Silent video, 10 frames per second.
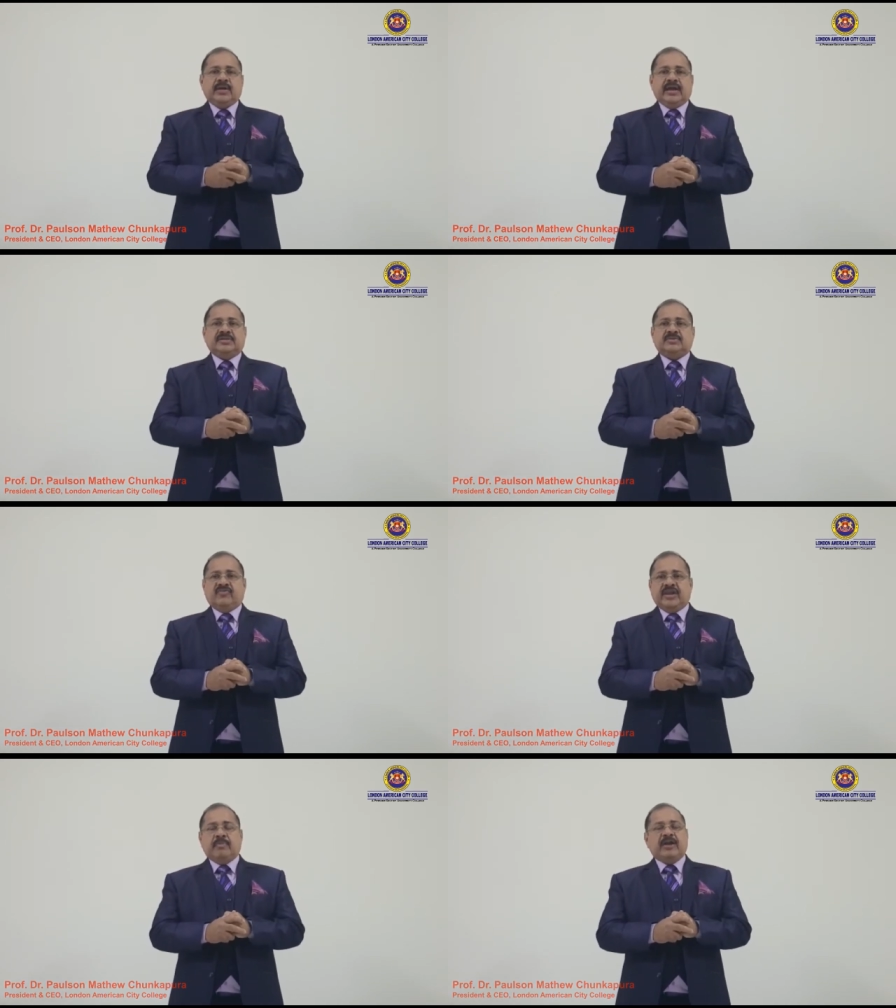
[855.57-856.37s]
it is
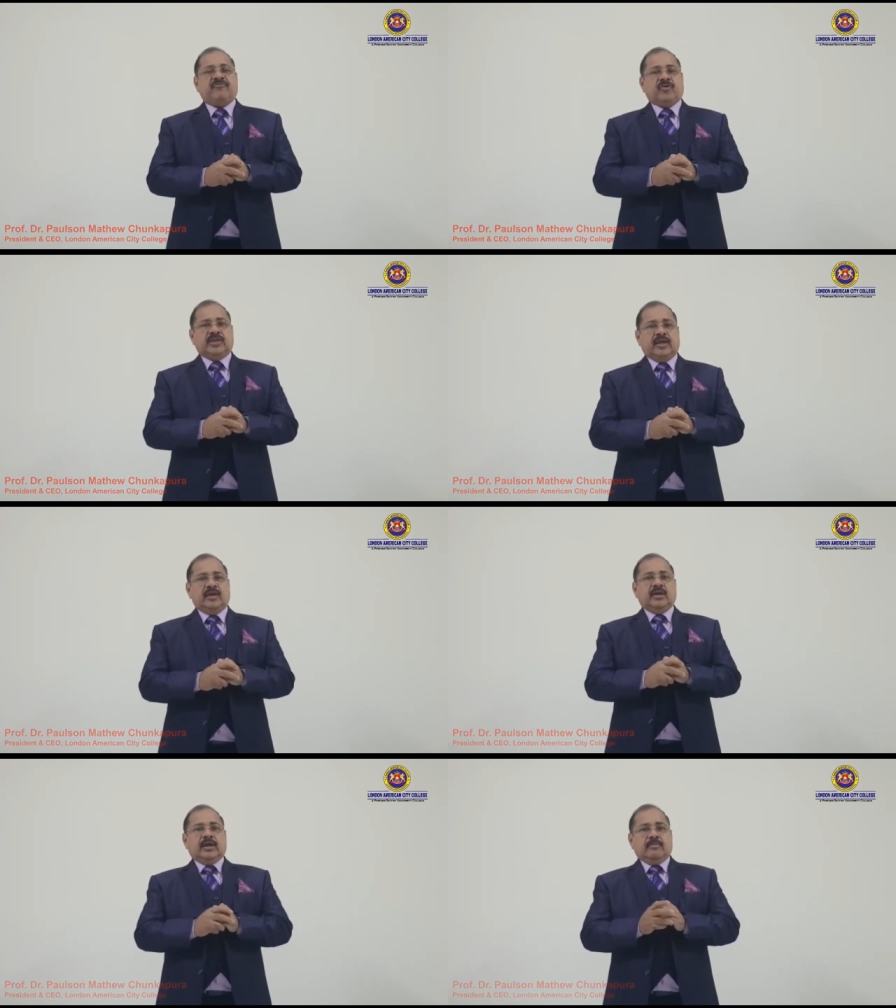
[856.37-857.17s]
very bad for the
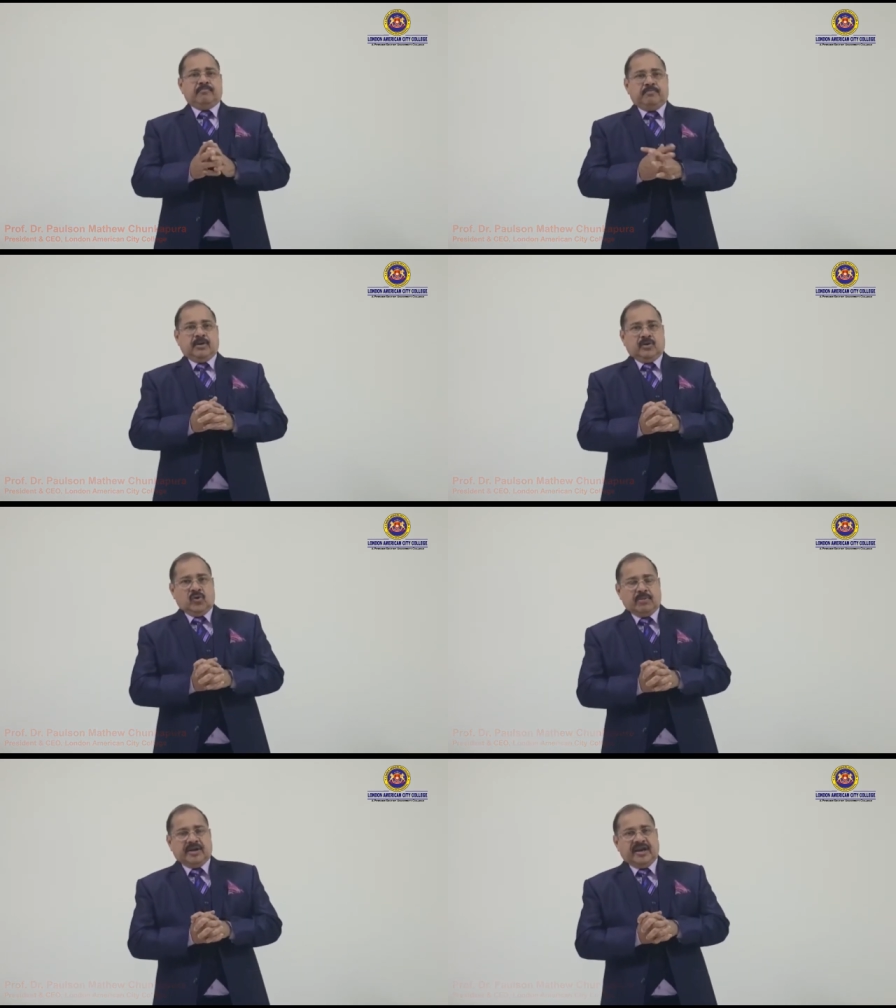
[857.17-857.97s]

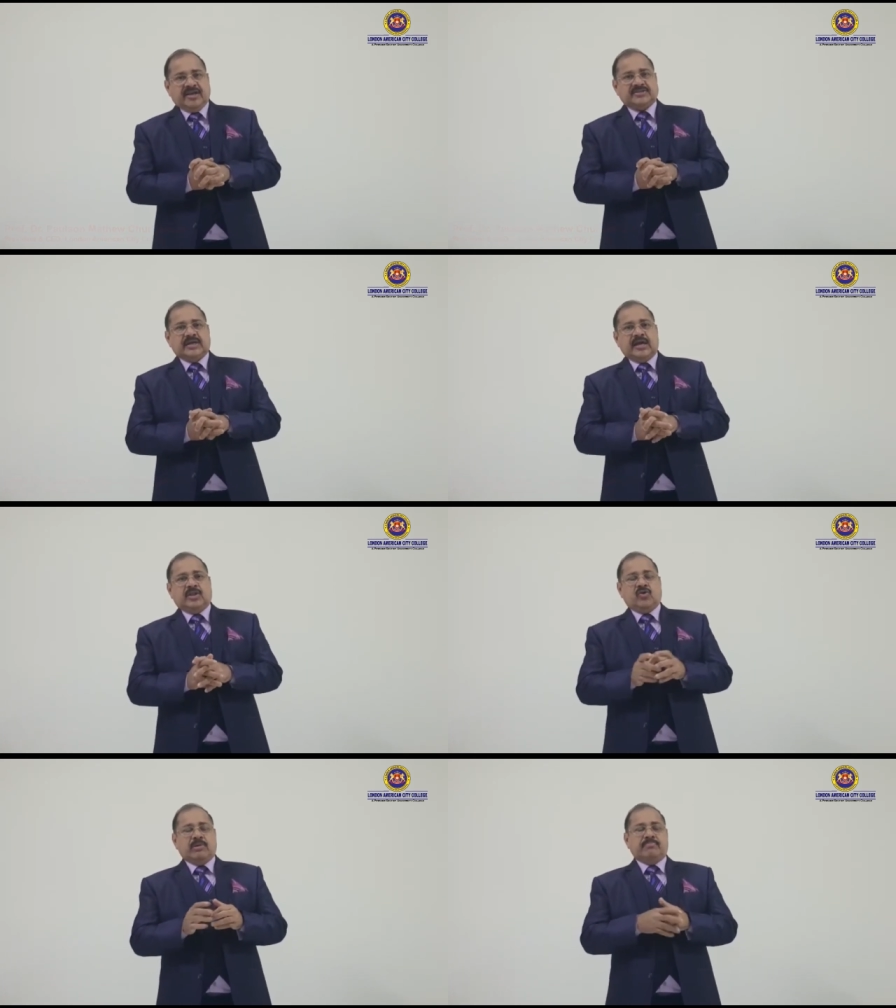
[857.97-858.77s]
human race and
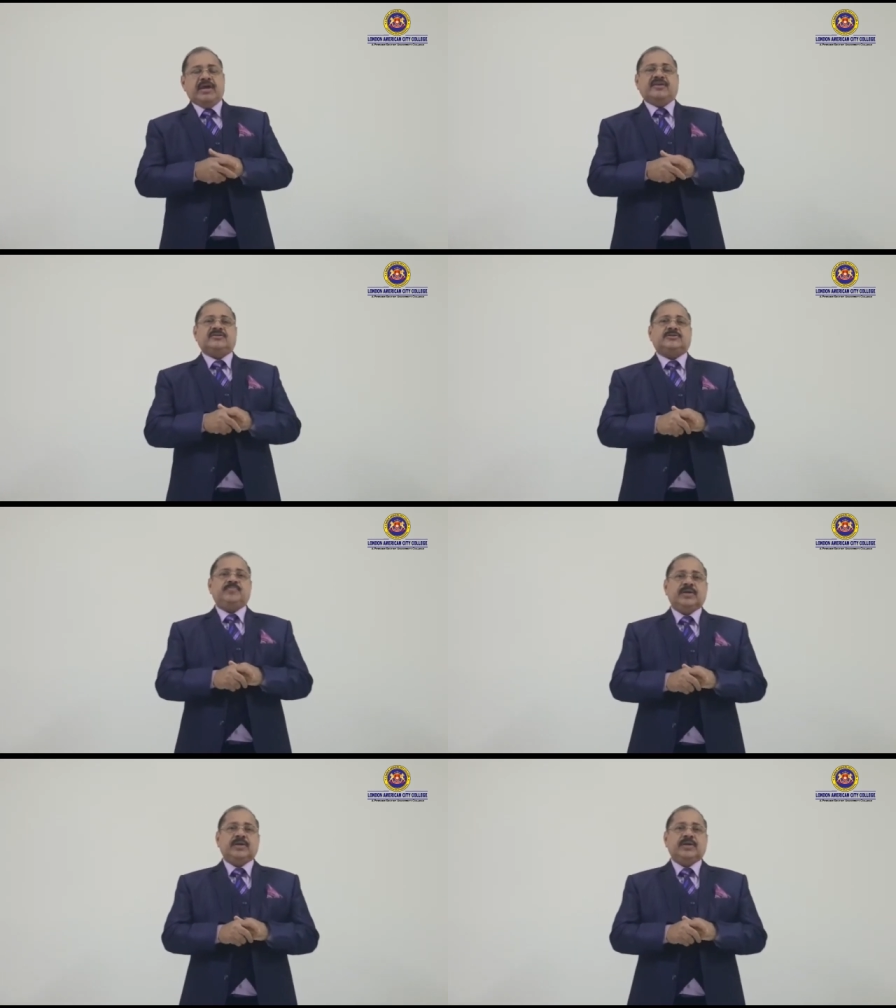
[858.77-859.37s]
the human beings.